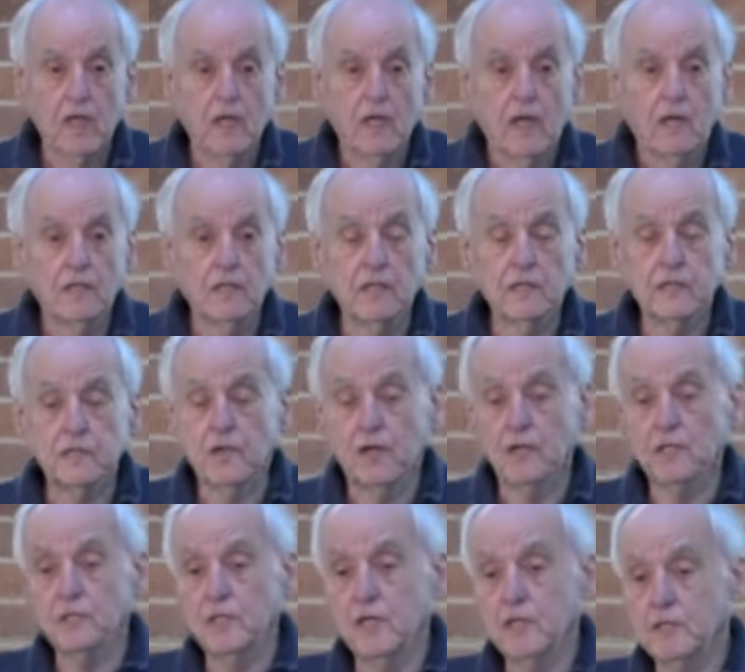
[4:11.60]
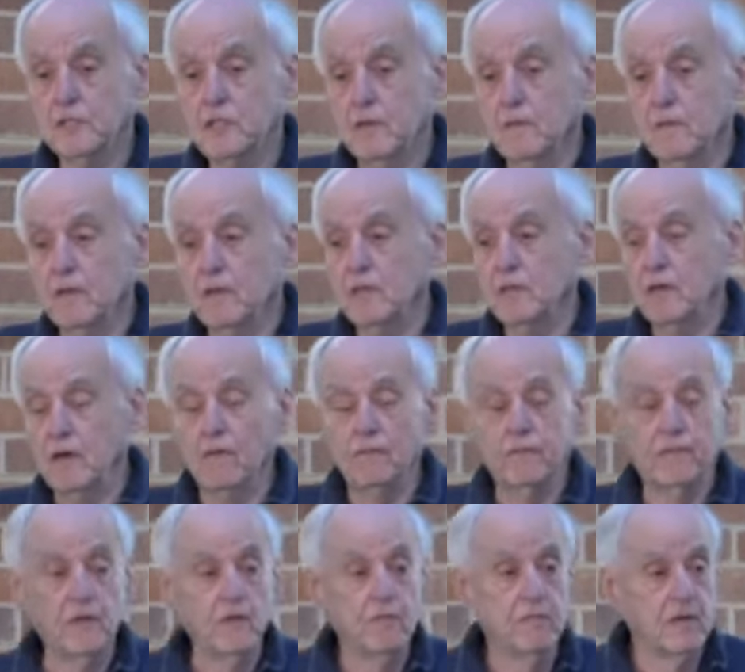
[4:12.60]
and let's dissect a
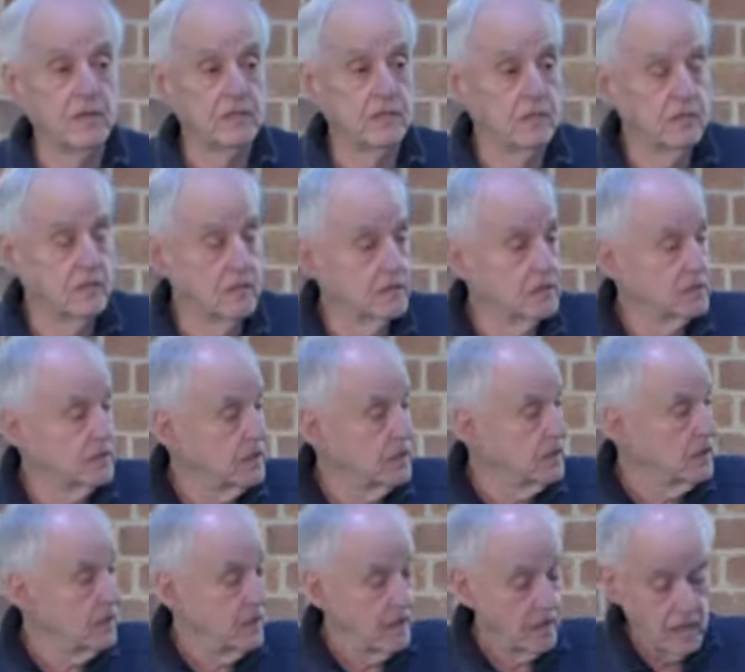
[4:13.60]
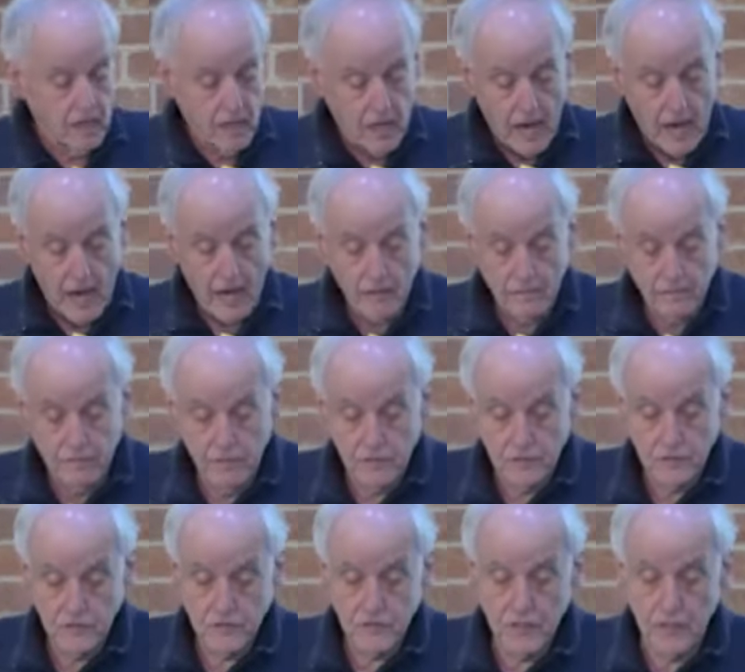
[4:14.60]
few messages out of
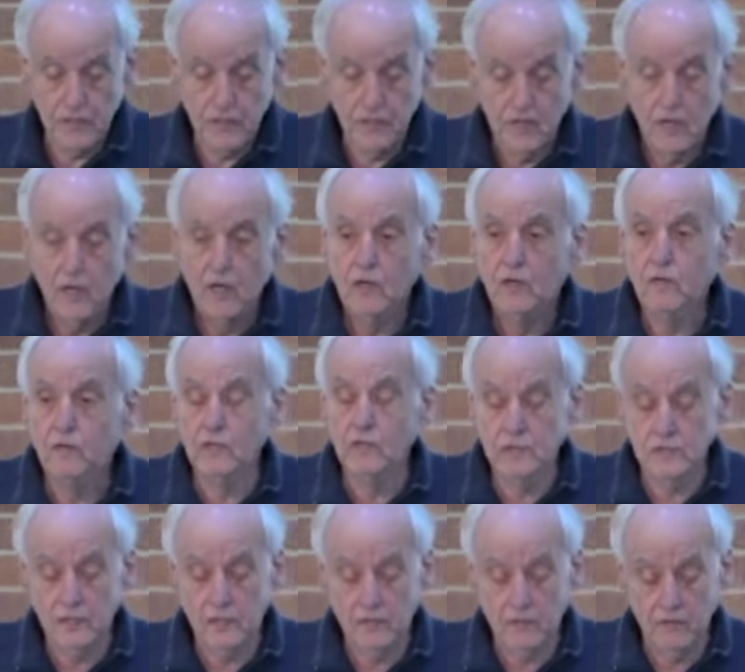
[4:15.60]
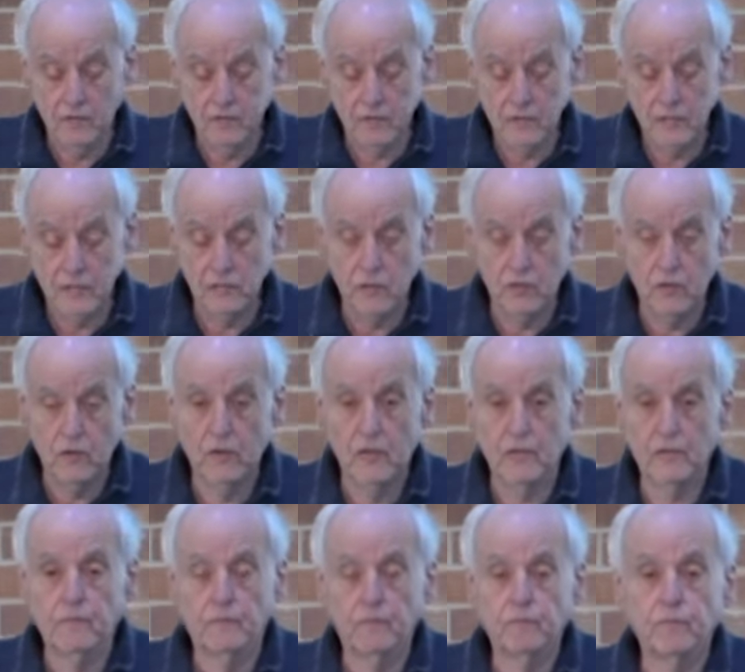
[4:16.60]
this grisly
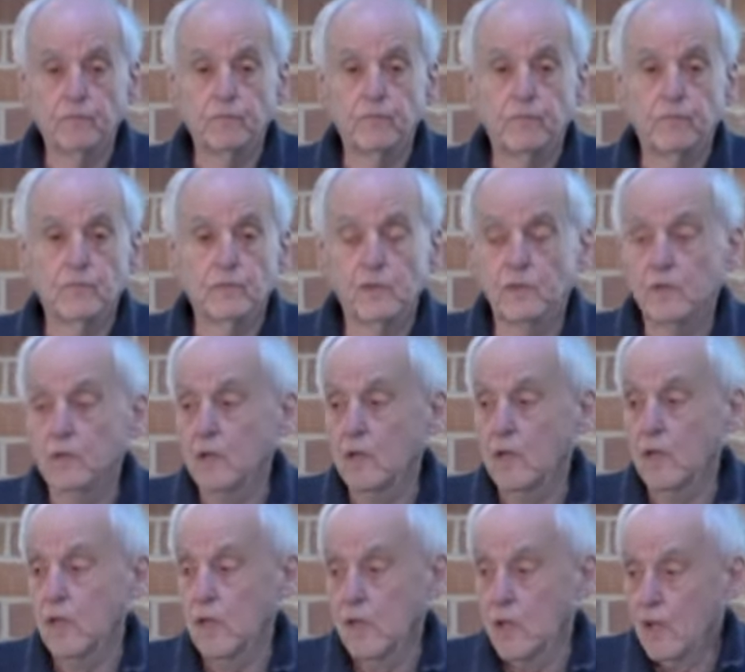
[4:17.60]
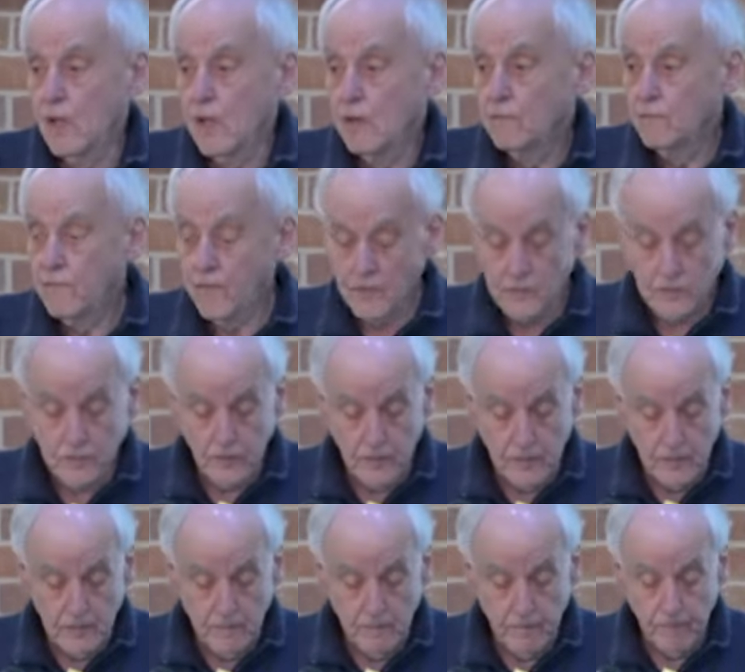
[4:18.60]
story.
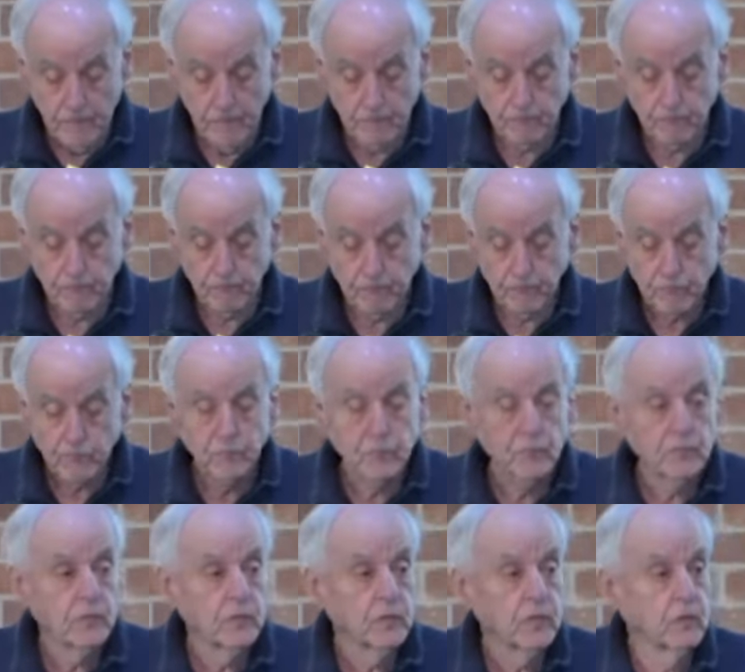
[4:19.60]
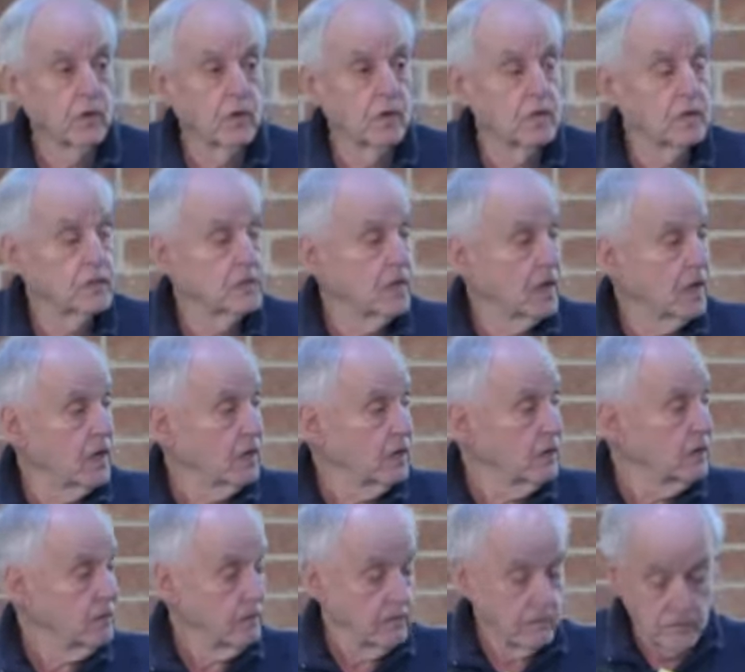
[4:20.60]
Firstly, God is
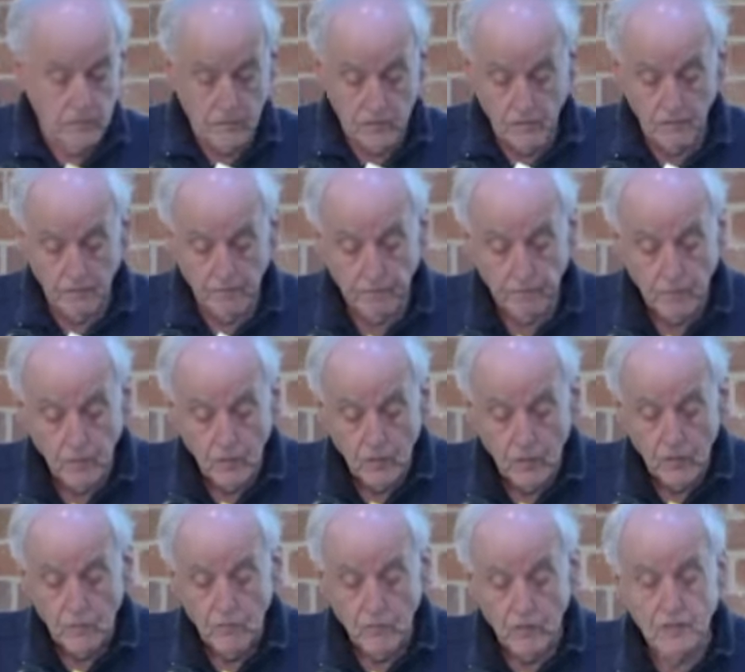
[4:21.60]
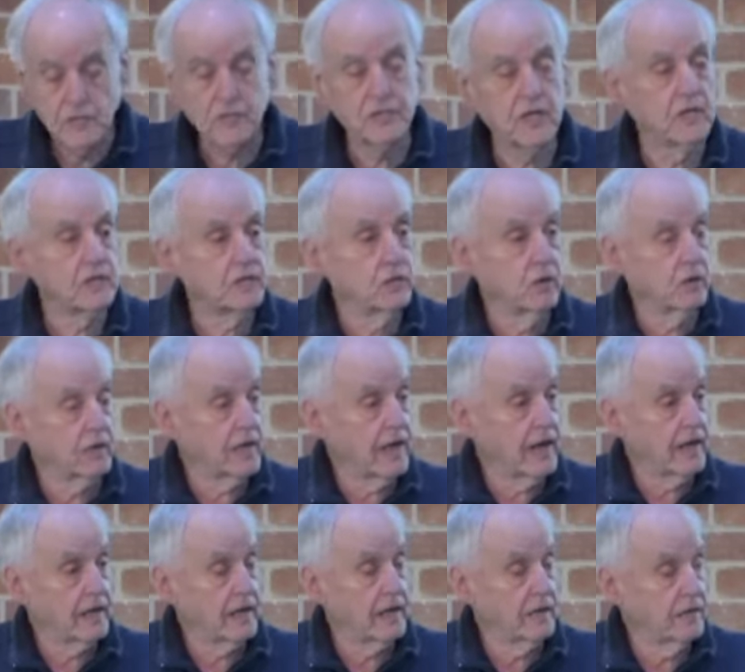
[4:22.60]
saying to them, reset your
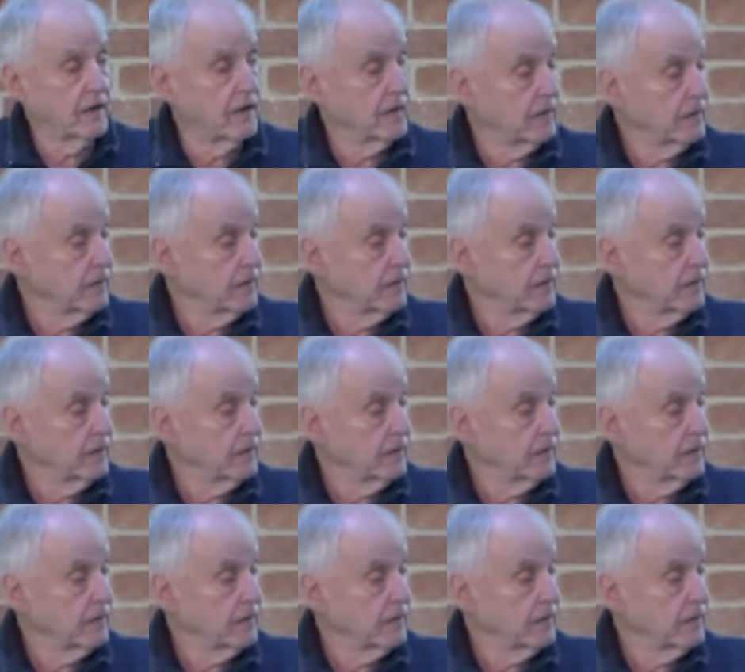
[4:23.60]
calendar.